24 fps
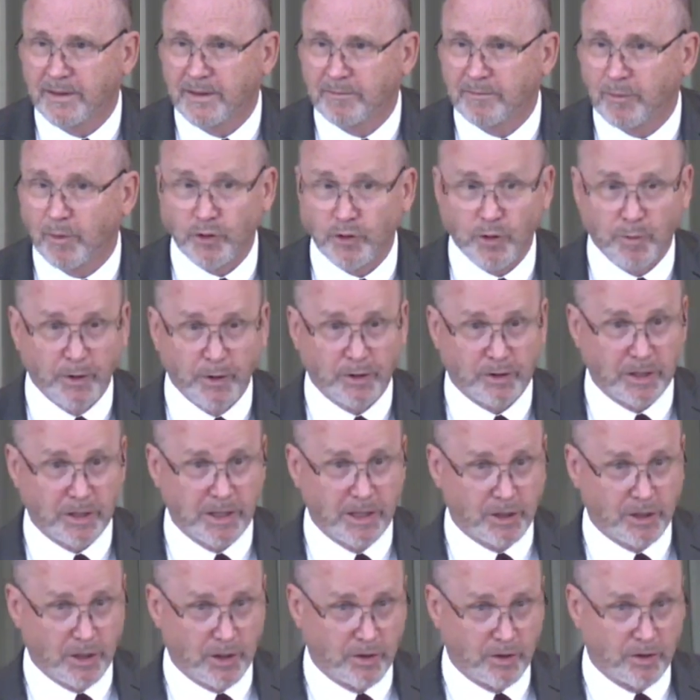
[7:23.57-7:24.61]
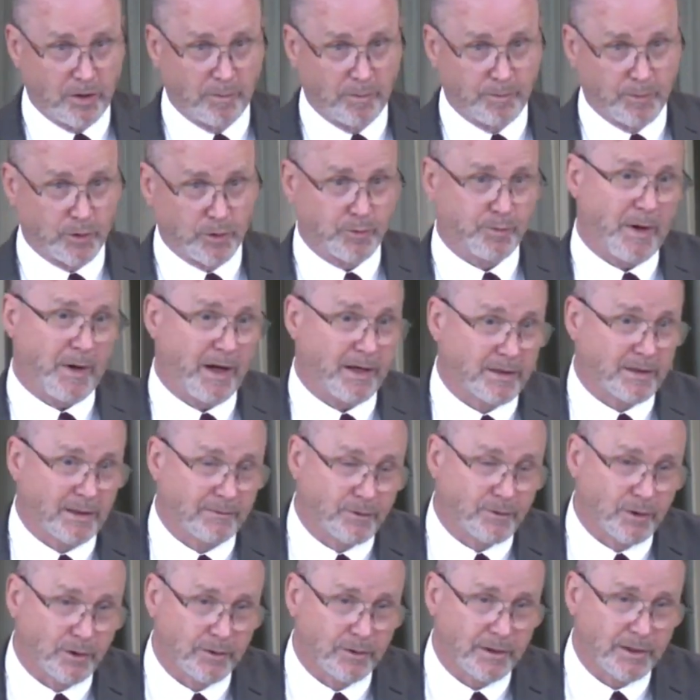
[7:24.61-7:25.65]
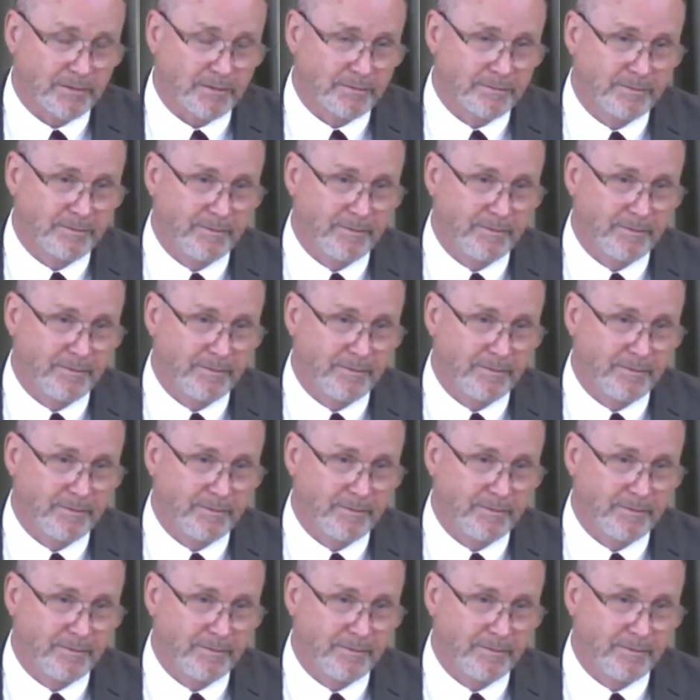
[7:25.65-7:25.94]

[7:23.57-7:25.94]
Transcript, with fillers: When you put the eternal perspective to it,